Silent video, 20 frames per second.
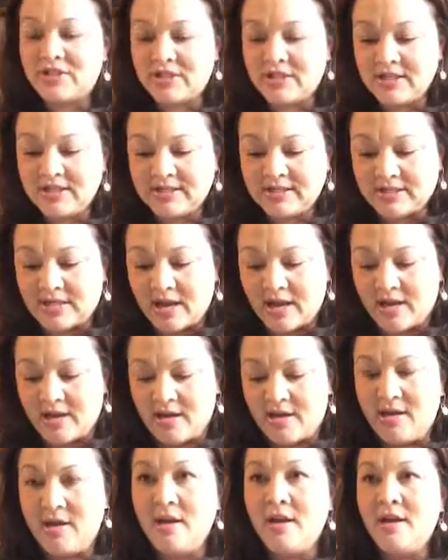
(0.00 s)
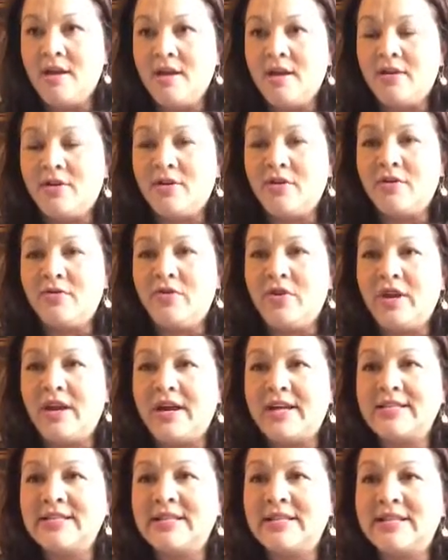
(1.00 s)
to the side. I don't know if you
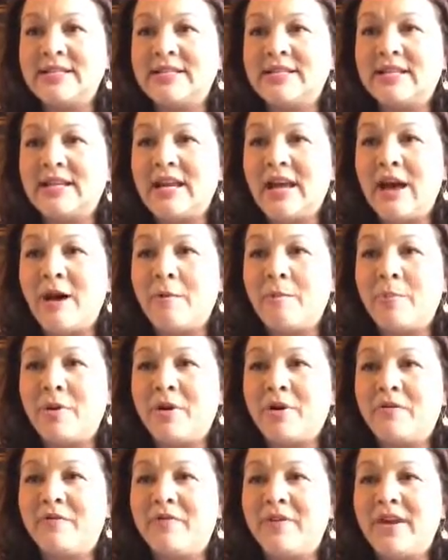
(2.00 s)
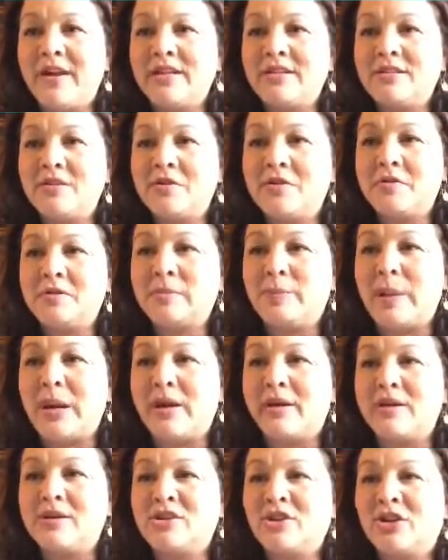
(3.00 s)
guys can see how perfect those
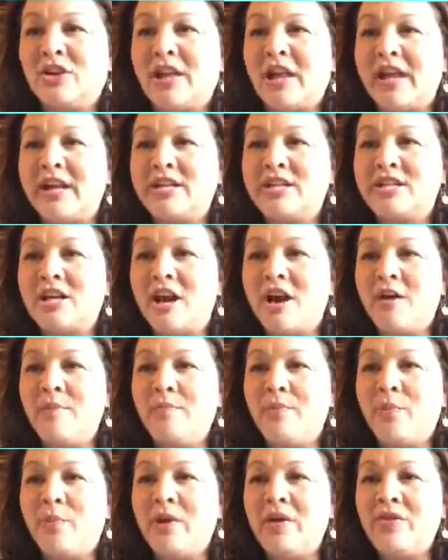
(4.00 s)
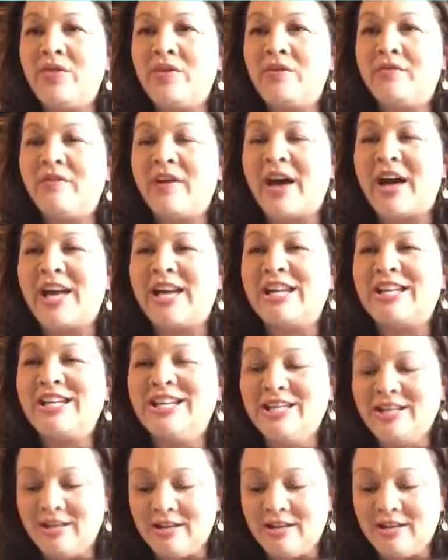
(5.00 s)
berries are lined up with the vine.